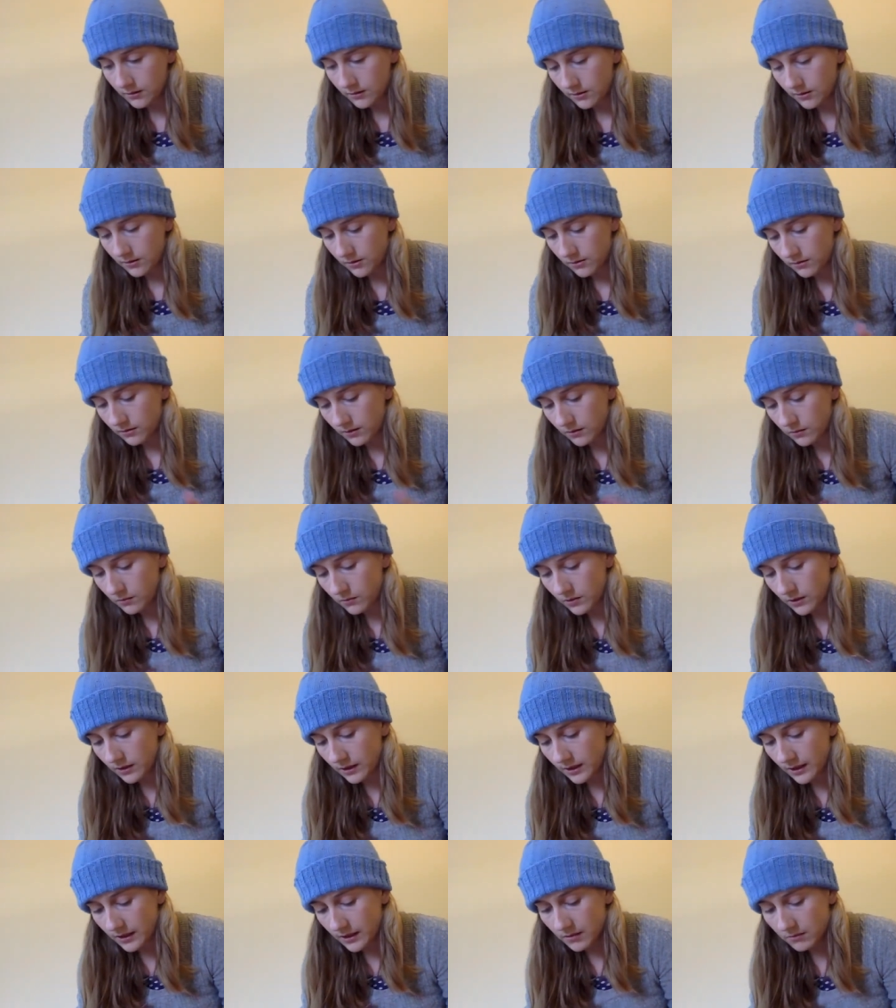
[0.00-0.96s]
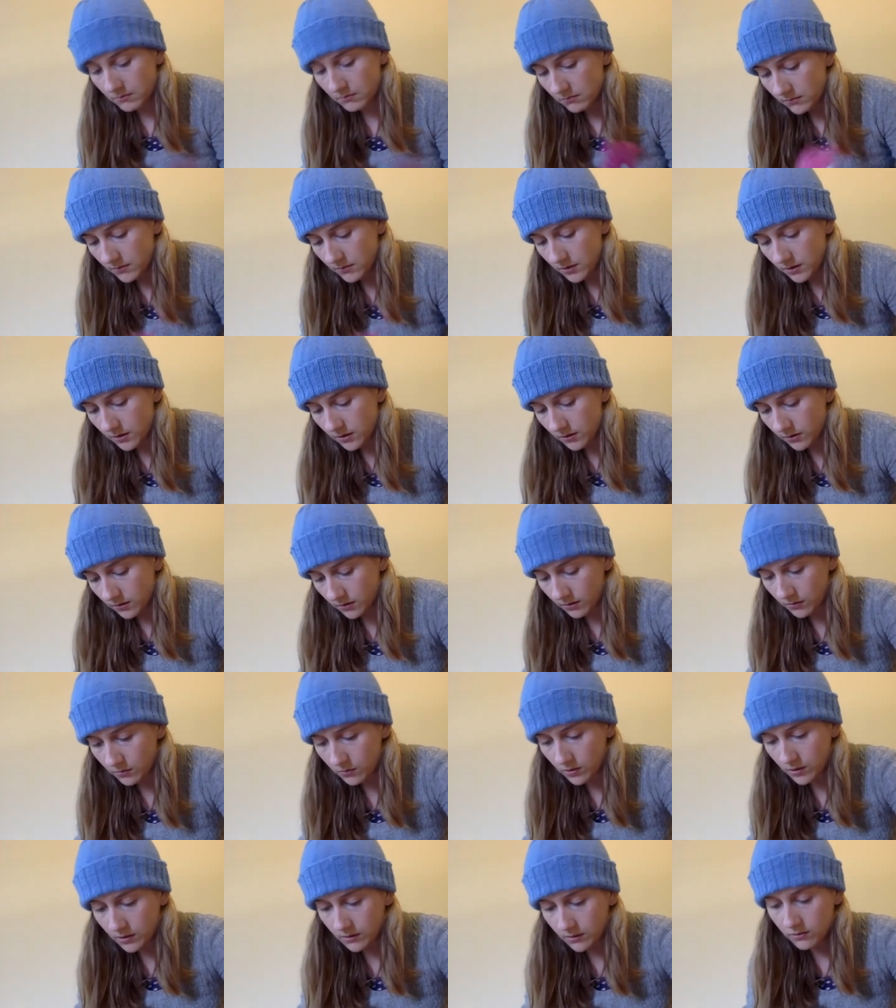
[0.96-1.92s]
So I want to get him, you know, I
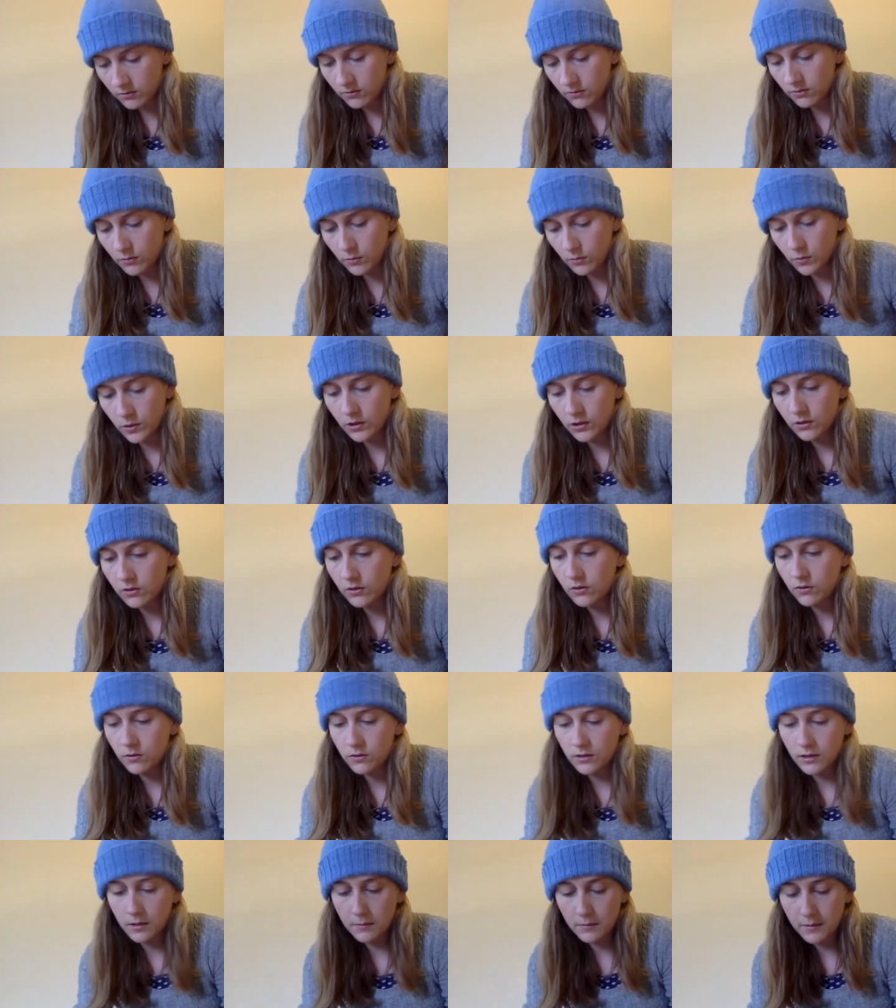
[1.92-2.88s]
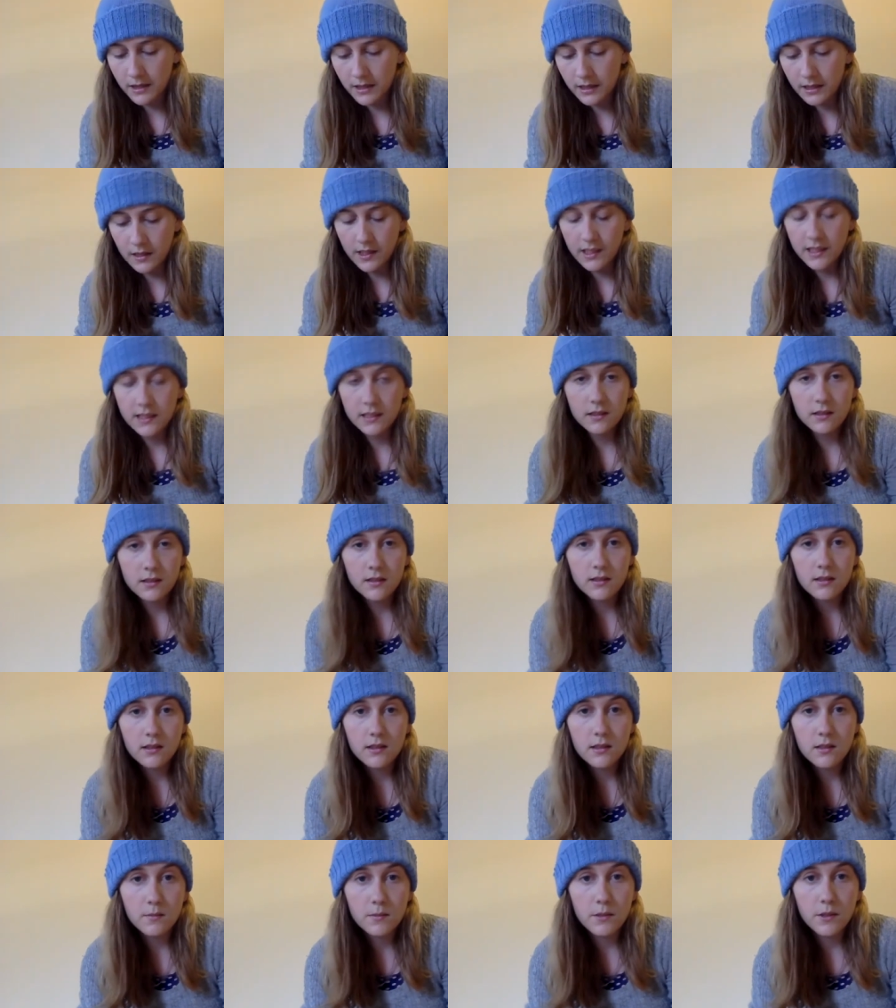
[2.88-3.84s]
want to I want to do something nice. It's
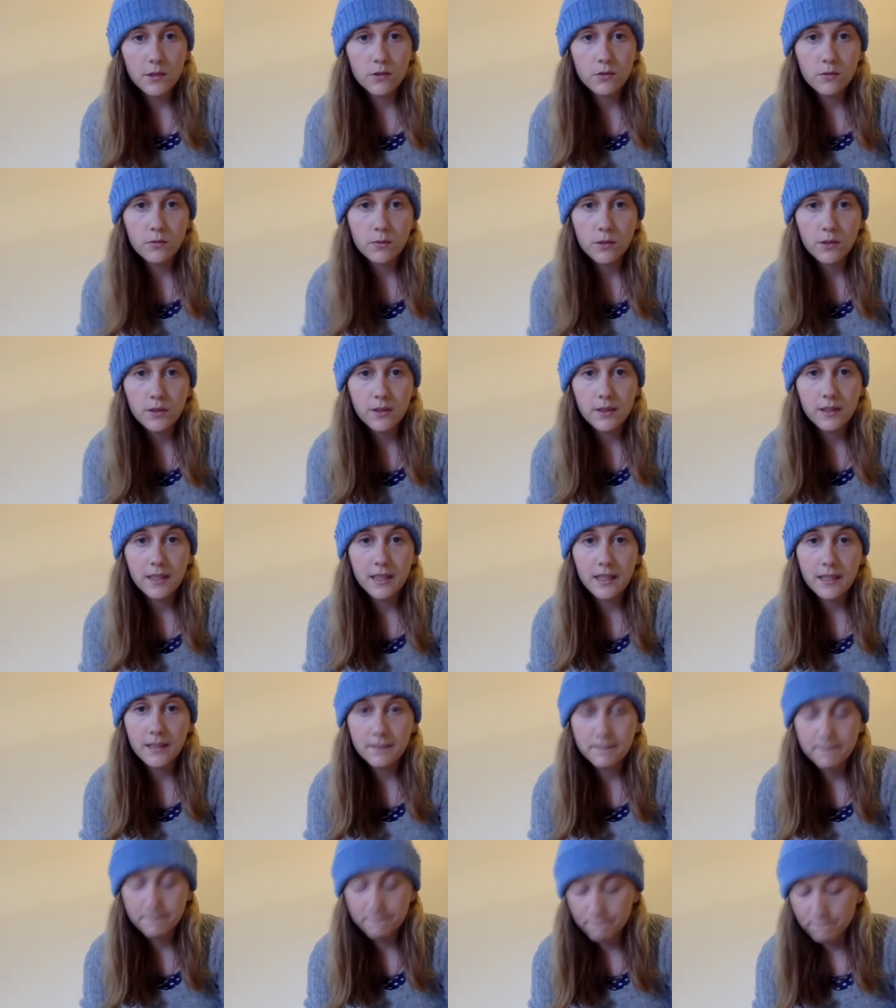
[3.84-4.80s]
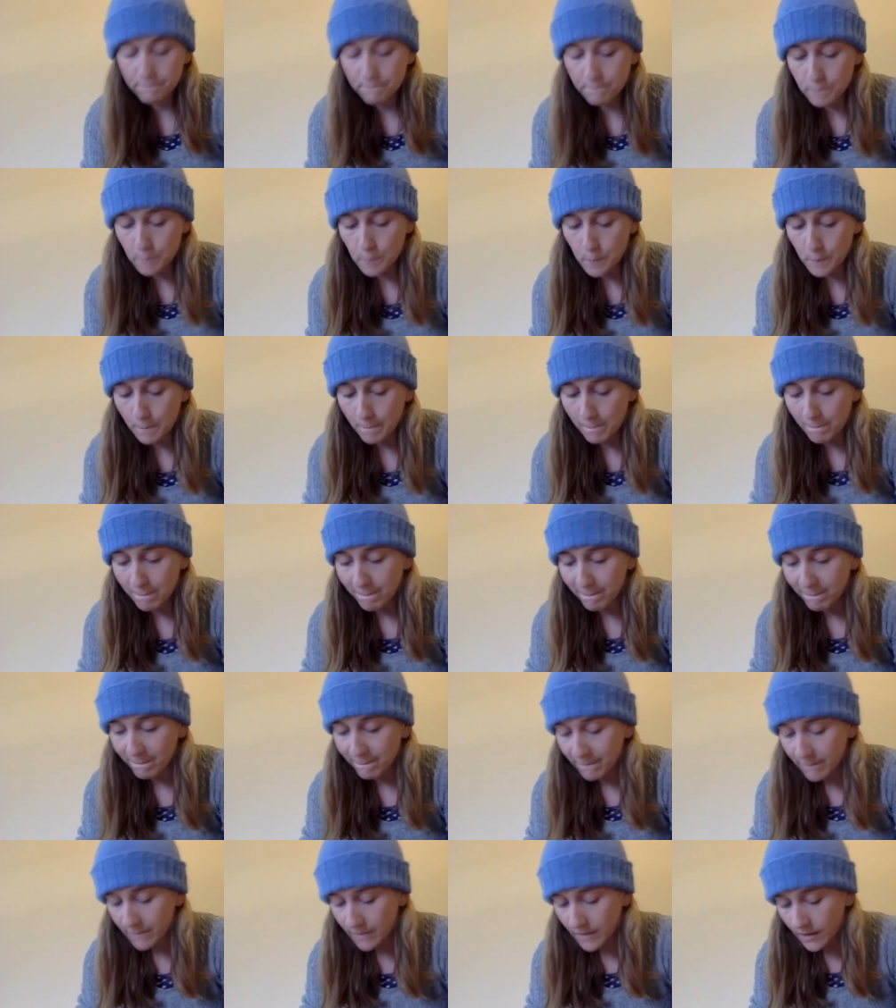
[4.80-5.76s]
a special birthday.
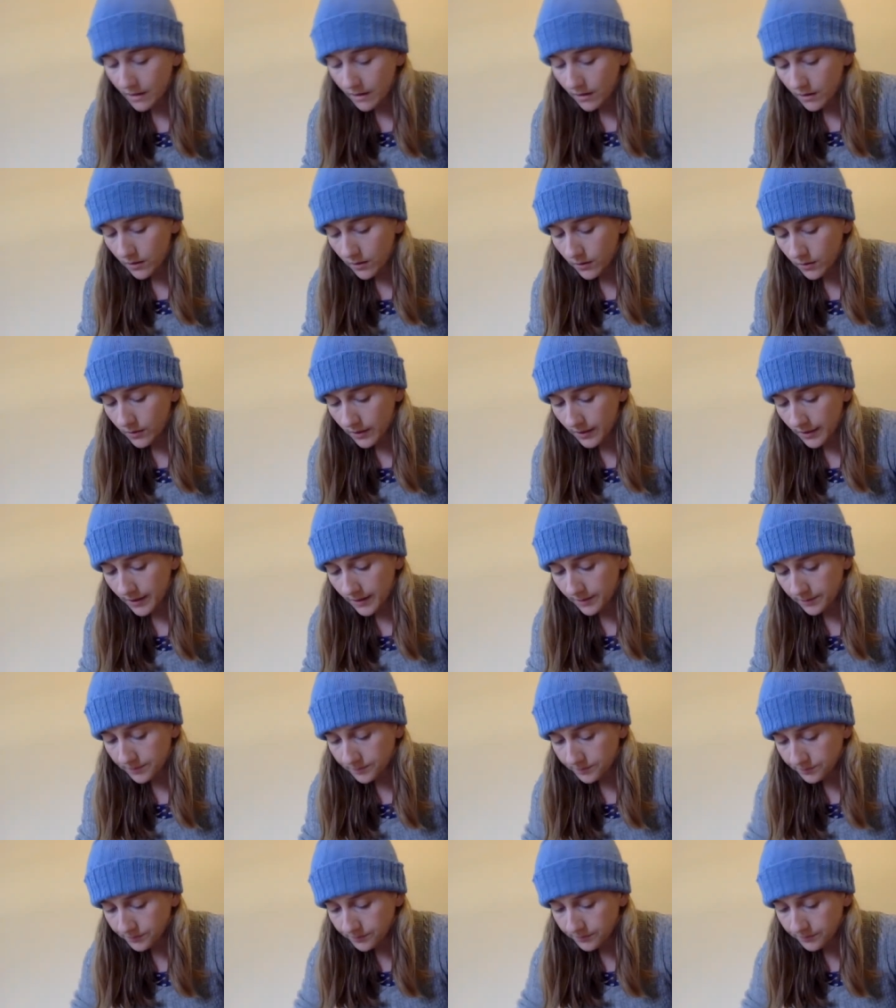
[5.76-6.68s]
Okay.